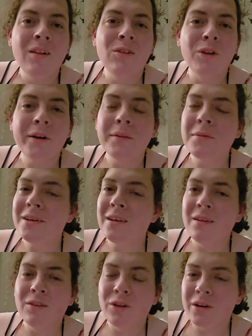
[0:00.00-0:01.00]
Look up
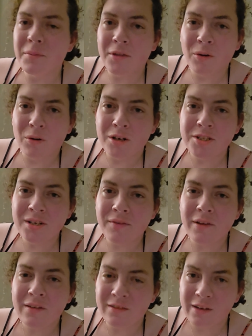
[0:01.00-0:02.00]
the origin of
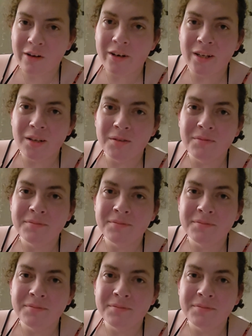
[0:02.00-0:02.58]
hysteria.